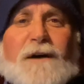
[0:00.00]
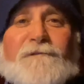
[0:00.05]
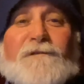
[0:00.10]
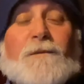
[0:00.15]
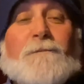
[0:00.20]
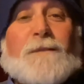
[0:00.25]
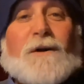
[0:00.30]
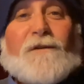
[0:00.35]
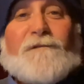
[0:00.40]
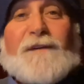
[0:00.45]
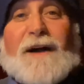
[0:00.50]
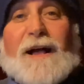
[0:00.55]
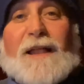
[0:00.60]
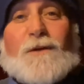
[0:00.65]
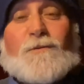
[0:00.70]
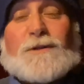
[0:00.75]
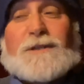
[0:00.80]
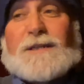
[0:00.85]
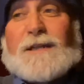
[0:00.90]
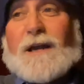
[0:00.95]
from mill valley
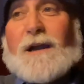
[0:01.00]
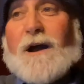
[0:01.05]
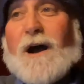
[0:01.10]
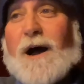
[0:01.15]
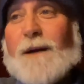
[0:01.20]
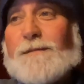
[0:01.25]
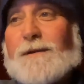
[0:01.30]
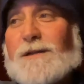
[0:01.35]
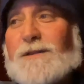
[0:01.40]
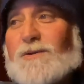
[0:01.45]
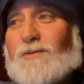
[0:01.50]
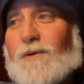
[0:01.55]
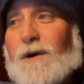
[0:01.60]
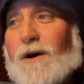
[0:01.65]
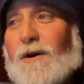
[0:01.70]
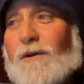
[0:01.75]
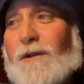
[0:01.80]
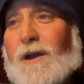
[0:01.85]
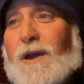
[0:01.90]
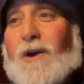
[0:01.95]
which nick hopkins
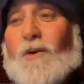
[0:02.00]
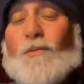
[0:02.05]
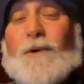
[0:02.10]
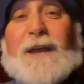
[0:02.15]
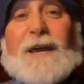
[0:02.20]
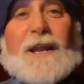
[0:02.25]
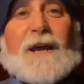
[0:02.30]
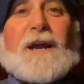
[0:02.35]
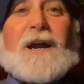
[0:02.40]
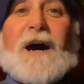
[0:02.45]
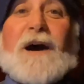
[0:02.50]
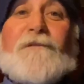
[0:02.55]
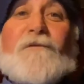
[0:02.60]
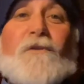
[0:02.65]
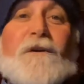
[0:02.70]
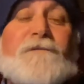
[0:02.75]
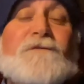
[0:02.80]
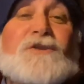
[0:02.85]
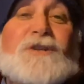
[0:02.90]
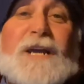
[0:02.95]
wrote we get a cover
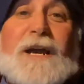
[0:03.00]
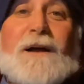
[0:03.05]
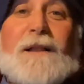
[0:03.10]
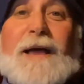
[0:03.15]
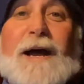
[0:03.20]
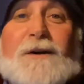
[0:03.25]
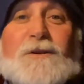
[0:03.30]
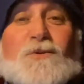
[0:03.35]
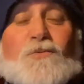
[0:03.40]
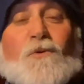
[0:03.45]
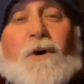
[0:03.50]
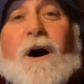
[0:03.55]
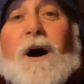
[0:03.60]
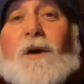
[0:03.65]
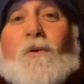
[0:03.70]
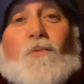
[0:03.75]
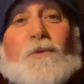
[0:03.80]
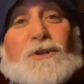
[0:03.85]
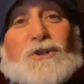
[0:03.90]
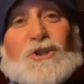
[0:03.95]
of jailhouse
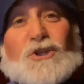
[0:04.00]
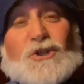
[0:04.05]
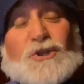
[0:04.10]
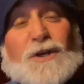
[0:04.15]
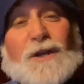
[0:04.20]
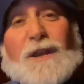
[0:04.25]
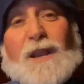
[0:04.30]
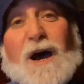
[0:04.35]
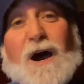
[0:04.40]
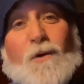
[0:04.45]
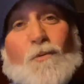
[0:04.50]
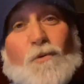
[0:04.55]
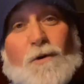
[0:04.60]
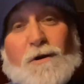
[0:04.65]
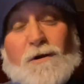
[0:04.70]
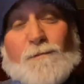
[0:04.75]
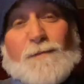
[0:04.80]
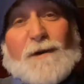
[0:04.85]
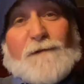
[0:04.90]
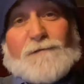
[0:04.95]
rock which should not
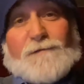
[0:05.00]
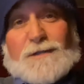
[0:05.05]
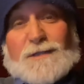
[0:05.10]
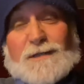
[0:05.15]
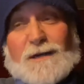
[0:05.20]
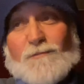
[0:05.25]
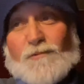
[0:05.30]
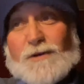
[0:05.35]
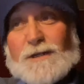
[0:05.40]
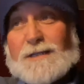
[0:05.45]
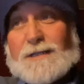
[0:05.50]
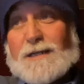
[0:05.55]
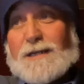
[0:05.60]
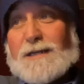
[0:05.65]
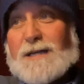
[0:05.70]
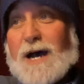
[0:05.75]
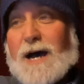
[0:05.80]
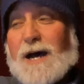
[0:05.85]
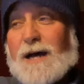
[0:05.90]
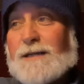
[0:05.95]
work but for some reason
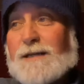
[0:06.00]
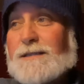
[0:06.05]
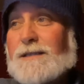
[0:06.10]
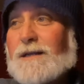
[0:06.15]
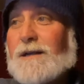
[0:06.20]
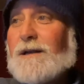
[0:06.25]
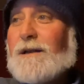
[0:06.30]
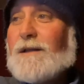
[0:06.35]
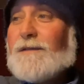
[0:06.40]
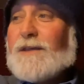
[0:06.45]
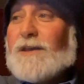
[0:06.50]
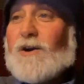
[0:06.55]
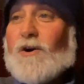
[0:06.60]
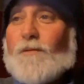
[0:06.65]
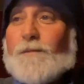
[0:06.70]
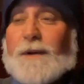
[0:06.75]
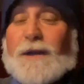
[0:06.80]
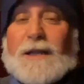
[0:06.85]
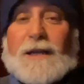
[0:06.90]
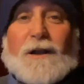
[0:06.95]
does the
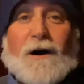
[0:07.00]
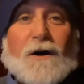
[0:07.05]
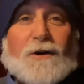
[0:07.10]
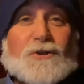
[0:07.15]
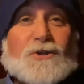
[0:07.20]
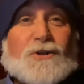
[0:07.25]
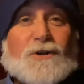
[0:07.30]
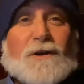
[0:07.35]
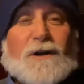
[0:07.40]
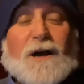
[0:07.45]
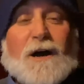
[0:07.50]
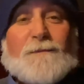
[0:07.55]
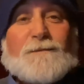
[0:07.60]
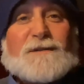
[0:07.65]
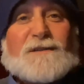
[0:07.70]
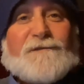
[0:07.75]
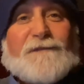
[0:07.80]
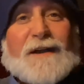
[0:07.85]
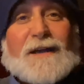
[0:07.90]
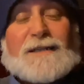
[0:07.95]
opening all shook up
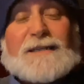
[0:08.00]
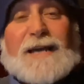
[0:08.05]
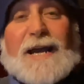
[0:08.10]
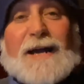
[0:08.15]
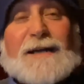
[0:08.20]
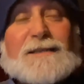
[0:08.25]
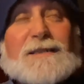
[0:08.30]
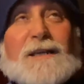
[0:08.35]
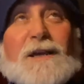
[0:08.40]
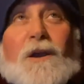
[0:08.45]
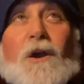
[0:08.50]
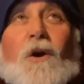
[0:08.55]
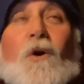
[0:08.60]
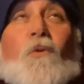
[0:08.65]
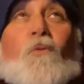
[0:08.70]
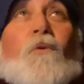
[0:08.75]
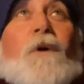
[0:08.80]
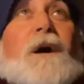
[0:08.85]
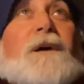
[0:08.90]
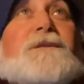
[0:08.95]
is fantastic
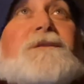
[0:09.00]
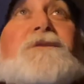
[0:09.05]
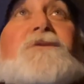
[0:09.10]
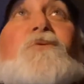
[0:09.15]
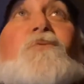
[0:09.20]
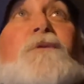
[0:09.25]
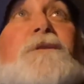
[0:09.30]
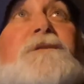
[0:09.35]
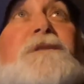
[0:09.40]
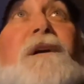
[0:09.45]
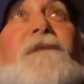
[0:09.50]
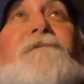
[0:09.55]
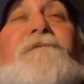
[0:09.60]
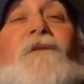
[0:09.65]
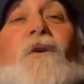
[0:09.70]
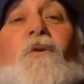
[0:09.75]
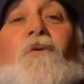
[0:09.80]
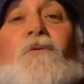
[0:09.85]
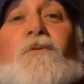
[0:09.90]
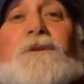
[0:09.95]
rod stewart's on
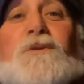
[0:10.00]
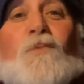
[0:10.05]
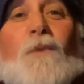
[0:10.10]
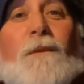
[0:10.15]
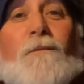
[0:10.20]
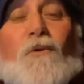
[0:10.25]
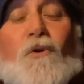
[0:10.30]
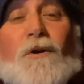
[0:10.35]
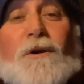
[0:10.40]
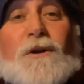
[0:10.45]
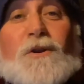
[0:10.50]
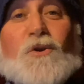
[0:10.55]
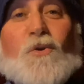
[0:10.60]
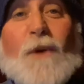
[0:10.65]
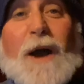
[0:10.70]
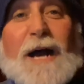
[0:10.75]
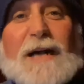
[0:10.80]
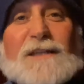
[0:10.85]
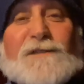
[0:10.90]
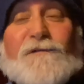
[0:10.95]
vocals what more could you
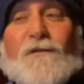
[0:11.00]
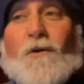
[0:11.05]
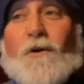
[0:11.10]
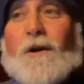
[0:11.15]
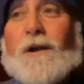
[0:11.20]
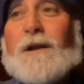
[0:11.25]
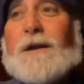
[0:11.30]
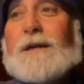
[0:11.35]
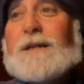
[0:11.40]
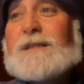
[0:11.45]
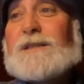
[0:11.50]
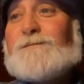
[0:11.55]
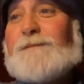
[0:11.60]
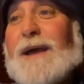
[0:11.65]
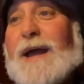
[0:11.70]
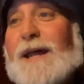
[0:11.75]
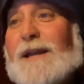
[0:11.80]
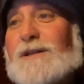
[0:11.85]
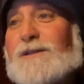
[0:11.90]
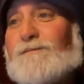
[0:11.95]
ask for
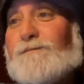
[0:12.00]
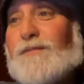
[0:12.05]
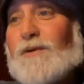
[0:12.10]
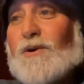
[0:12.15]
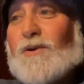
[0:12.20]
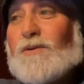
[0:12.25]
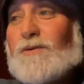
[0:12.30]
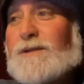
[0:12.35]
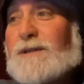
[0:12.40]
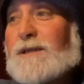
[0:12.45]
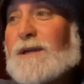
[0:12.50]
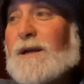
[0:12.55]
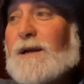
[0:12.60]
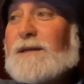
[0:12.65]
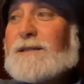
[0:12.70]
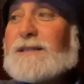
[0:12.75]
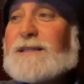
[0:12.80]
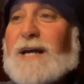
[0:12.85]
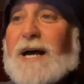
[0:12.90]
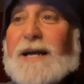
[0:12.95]
spanish boots
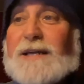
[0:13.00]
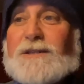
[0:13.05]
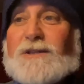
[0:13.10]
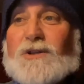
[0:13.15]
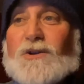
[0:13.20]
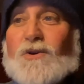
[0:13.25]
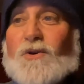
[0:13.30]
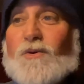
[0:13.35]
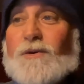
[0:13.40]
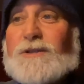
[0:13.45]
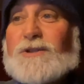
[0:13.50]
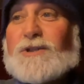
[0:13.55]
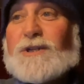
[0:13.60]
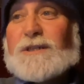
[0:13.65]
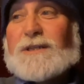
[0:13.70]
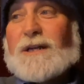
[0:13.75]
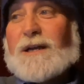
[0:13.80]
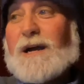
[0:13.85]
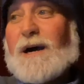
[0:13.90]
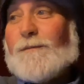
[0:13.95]
side two is
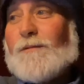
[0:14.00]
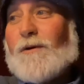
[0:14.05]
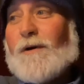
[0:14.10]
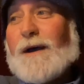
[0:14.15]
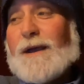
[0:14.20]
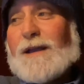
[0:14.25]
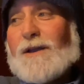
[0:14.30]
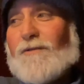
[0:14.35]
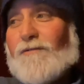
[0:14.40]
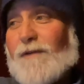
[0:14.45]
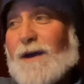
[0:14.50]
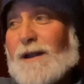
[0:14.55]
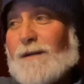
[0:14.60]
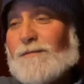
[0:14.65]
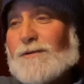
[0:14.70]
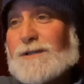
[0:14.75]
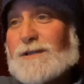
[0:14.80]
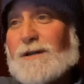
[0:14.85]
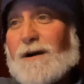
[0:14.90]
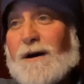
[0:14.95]
just a couple
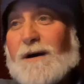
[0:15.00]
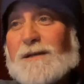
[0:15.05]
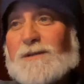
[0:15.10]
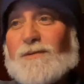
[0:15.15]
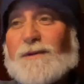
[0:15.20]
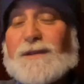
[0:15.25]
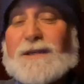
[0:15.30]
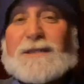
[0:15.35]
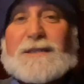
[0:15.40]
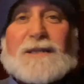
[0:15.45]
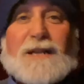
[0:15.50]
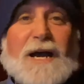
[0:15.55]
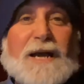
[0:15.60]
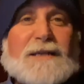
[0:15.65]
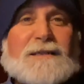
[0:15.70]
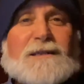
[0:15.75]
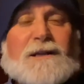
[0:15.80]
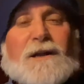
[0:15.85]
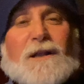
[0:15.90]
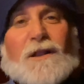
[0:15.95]
incredible songs with this
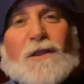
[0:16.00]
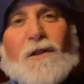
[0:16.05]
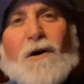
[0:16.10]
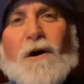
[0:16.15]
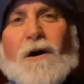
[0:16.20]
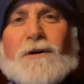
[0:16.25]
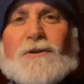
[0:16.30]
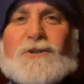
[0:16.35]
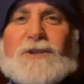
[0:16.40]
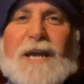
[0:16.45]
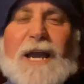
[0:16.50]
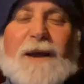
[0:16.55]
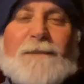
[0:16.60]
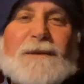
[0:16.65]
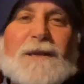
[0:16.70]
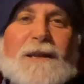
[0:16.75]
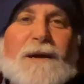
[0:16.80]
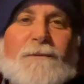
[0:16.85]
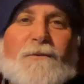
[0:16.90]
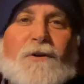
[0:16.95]
nice long
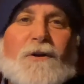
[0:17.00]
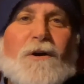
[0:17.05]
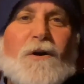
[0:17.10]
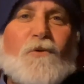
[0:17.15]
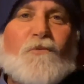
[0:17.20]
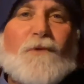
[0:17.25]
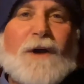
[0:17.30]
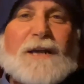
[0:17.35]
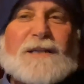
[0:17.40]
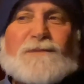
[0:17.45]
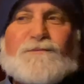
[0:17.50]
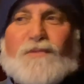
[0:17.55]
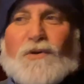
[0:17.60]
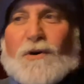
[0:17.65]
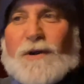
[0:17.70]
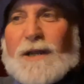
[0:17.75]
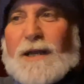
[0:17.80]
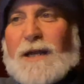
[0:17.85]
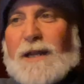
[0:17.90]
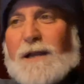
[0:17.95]
jammy number called rice
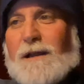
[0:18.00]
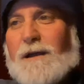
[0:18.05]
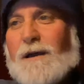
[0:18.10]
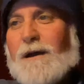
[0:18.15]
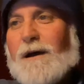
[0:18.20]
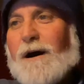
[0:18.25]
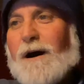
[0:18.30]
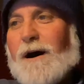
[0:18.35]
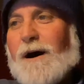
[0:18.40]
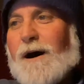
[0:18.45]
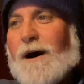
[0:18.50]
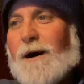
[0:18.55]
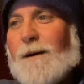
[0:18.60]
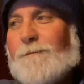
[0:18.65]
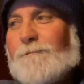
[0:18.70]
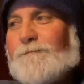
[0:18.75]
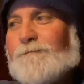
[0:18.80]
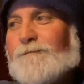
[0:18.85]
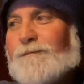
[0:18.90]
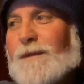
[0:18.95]
pudding
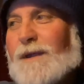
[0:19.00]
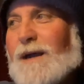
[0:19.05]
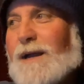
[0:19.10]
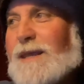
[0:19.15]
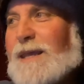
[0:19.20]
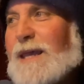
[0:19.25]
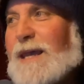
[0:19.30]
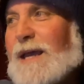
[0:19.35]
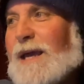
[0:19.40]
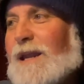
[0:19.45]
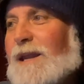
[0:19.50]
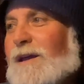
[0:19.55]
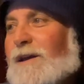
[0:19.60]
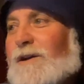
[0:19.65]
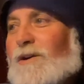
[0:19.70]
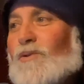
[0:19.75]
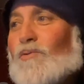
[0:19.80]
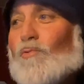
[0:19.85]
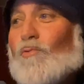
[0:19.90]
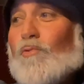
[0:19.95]
um, again
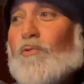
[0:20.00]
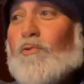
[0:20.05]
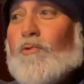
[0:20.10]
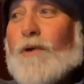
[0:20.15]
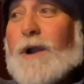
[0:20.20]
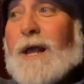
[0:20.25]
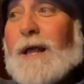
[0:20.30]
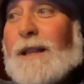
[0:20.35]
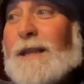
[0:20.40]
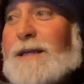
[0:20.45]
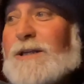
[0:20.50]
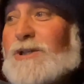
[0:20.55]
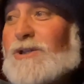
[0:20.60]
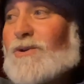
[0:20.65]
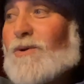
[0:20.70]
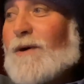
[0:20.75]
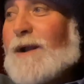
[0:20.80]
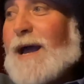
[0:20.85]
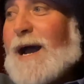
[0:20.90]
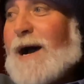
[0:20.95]
really
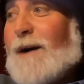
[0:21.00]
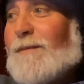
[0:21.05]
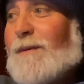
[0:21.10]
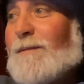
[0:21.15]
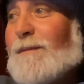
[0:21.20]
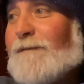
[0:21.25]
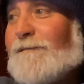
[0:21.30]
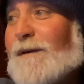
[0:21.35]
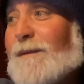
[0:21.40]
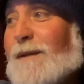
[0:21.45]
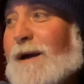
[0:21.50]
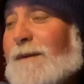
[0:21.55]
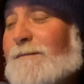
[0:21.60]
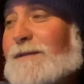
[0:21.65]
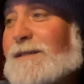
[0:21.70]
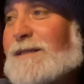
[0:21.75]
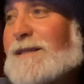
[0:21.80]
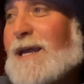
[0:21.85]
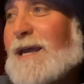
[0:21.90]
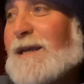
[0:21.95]
short album, if I'm not
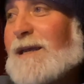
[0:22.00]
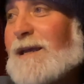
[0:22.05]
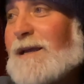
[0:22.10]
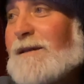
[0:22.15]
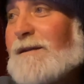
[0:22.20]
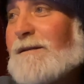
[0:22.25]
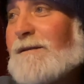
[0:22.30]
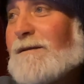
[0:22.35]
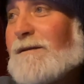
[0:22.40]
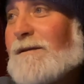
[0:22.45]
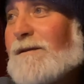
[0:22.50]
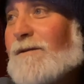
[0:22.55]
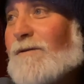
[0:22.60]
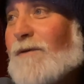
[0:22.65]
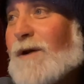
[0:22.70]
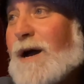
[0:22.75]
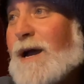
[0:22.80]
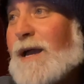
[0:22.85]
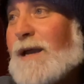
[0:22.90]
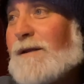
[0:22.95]
mistaken,
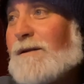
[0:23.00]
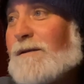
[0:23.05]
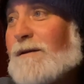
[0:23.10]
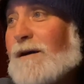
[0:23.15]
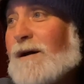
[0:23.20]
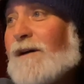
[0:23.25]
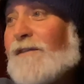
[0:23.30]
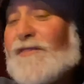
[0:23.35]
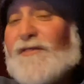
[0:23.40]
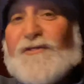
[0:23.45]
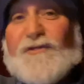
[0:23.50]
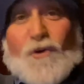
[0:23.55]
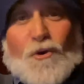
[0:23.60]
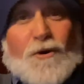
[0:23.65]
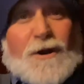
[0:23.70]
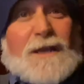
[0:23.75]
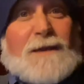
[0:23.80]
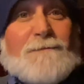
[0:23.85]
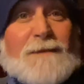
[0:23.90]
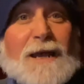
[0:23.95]
right? Uh,
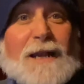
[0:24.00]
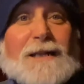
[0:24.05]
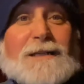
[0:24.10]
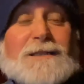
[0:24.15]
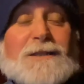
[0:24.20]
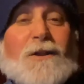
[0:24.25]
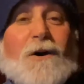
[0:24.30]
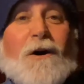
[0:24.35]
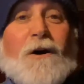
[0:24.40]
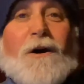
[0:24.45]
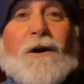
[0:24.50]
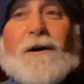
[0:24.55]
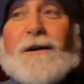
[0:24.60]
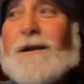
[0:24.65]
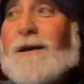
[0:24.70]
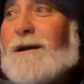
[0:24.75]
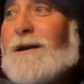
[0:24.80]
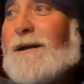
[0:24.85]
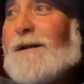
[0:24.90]
30 minutes long.